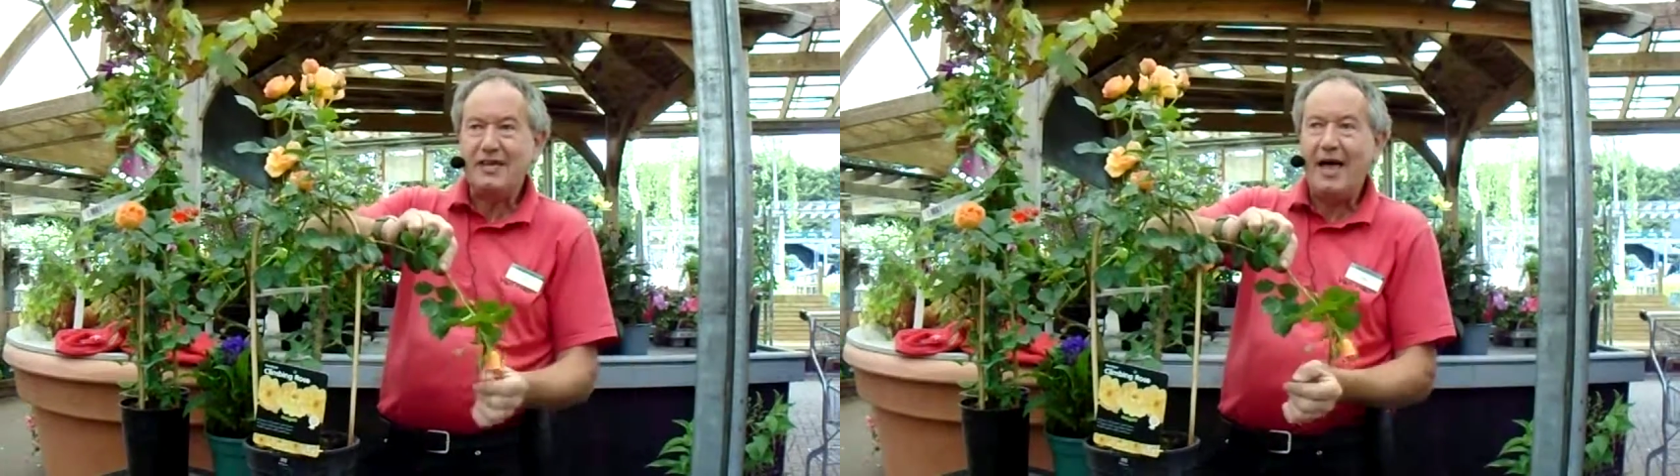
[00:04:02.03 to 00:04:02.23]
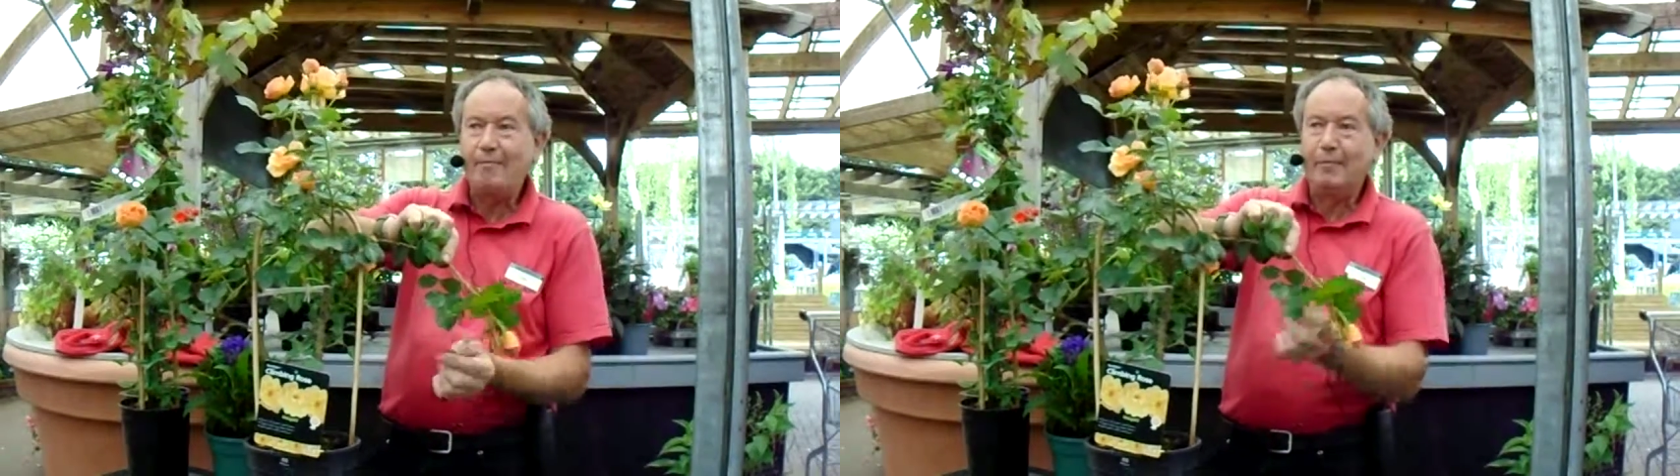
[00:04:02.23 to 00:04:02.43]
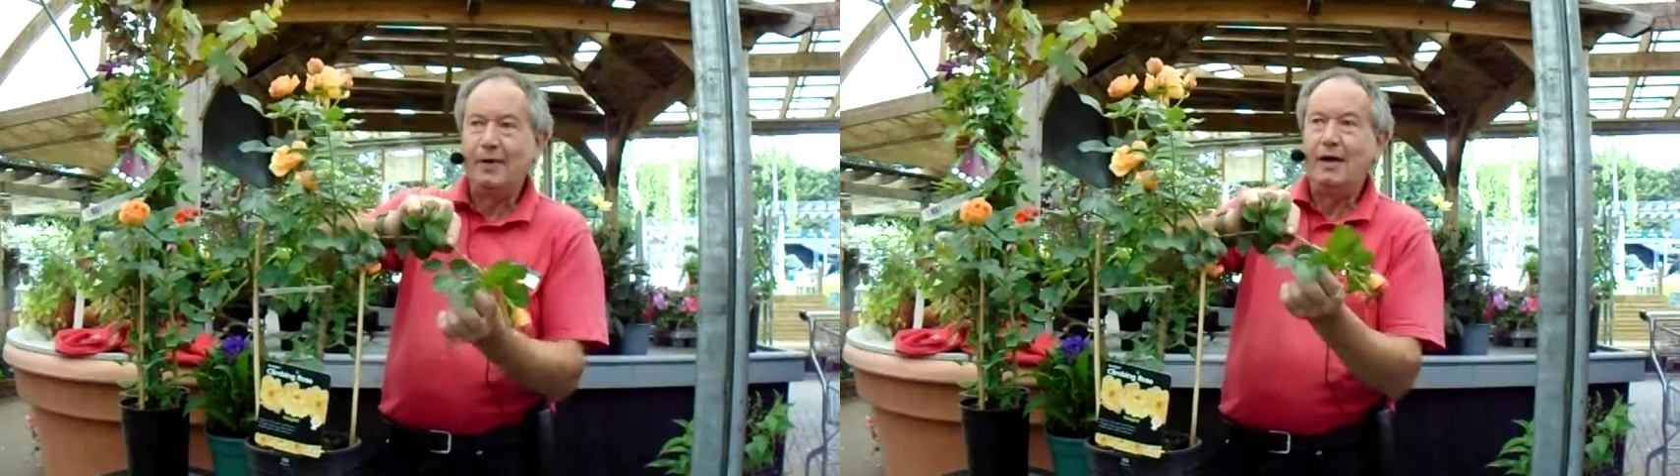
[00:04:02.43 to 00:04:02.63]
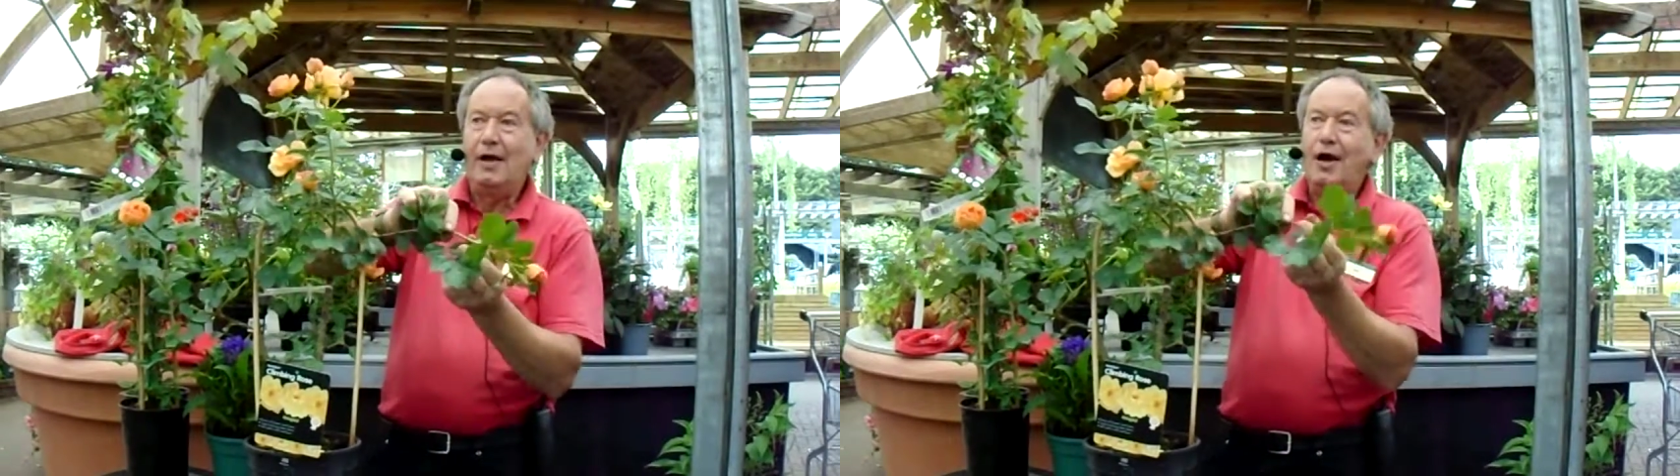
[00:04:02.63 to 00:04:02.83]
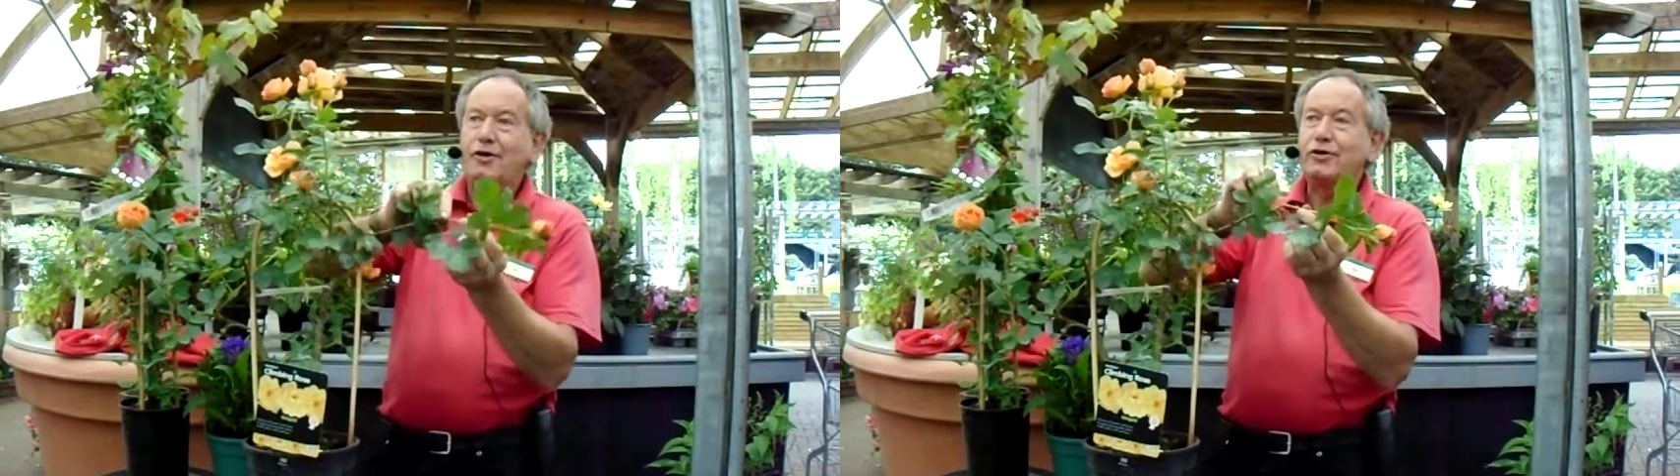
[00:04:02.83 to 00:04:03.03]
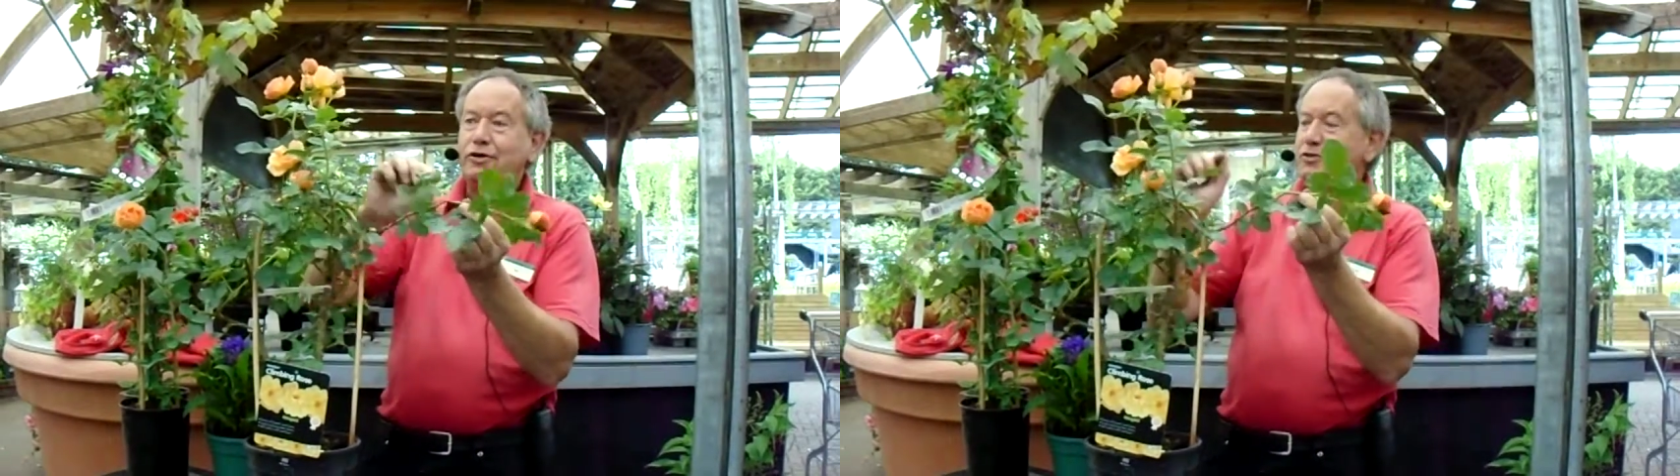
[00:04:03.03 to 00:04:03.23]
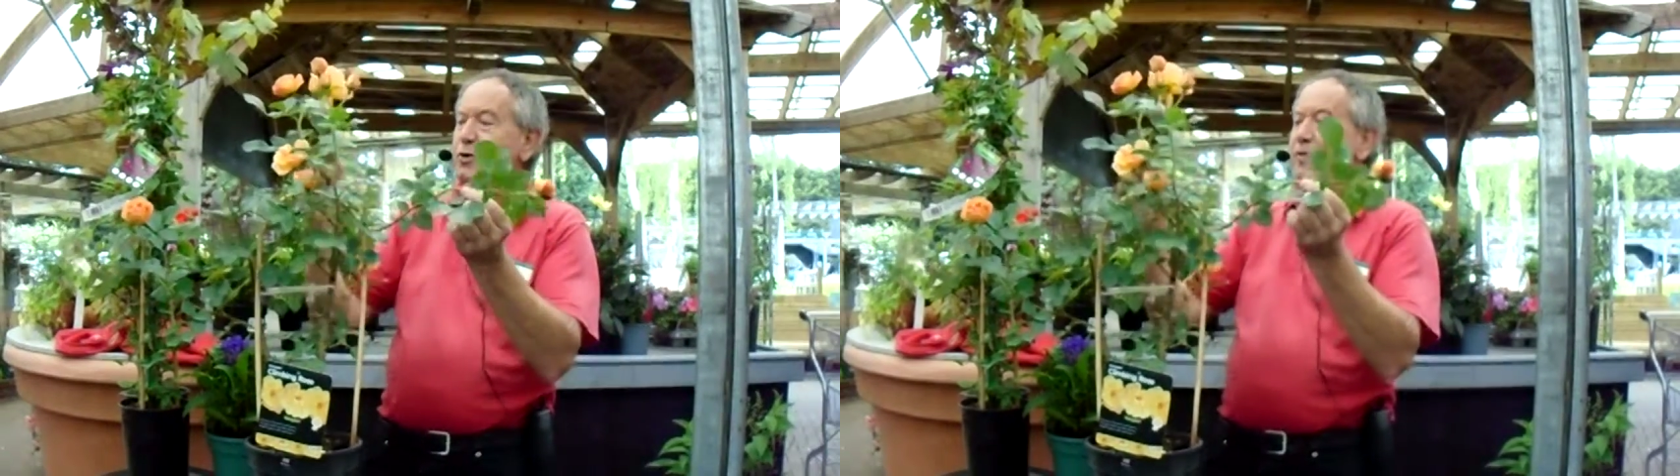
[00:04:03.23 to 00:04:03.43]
stem, and you can do